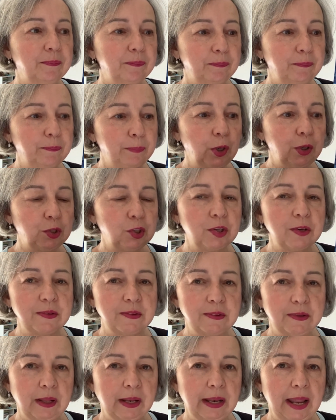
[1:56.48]

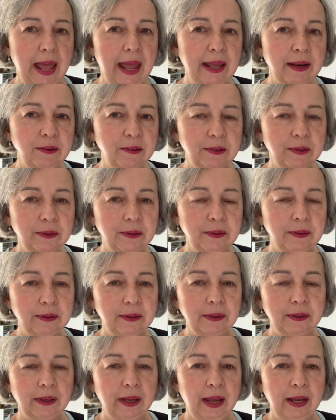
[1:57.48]
purchased the land,
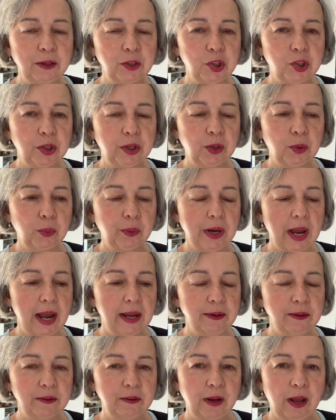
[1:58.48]
and she
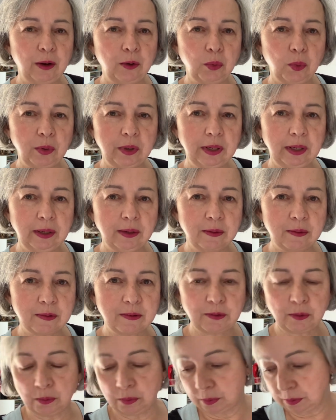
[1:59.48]
created a cooking
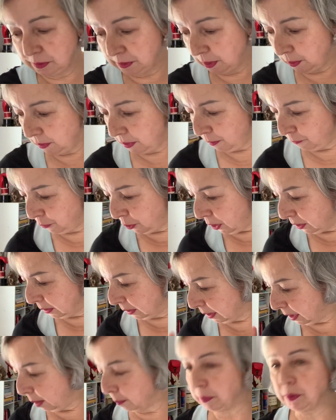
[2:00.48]
school. So I've got
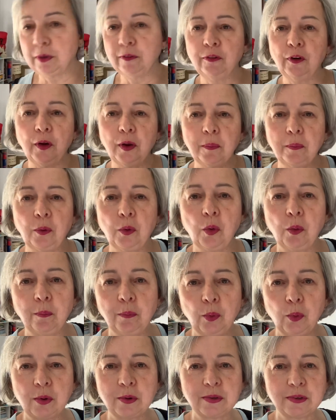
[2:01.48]
a couple of her
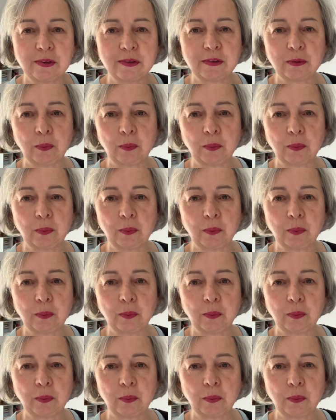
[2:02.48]
cookbooks as